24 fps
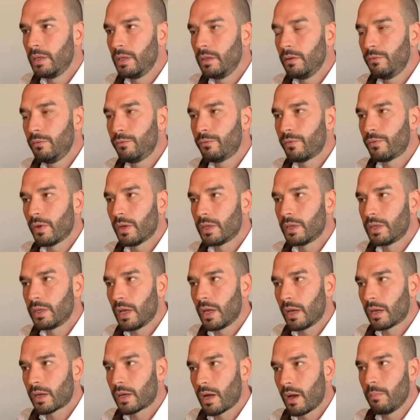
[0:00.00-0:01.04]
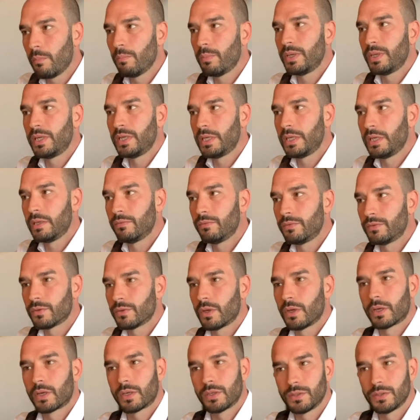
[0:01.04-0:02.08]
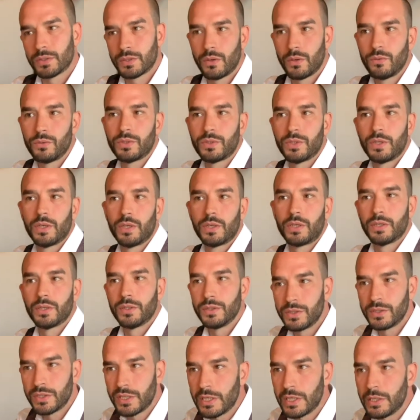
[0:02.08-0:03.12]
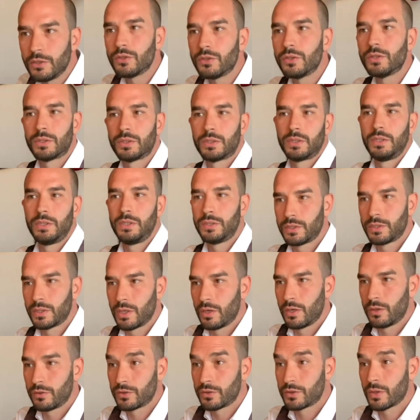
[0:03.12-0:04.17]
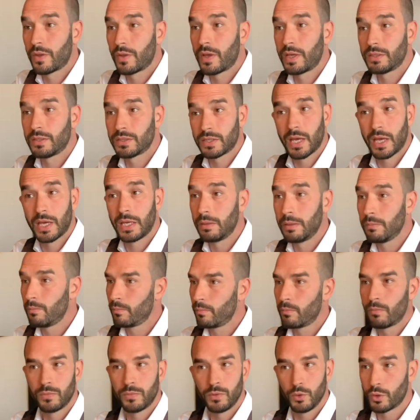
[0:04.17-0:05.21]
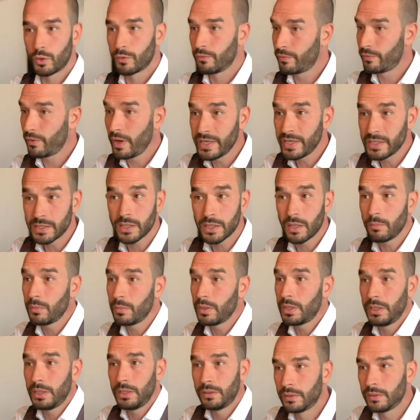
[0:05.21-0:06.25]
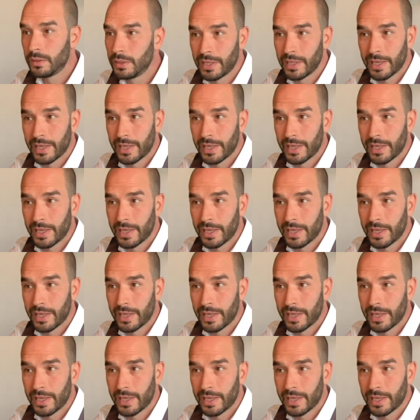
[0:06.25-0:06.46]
if a company gives a consultant a contingency search, so they say, you can find somebody,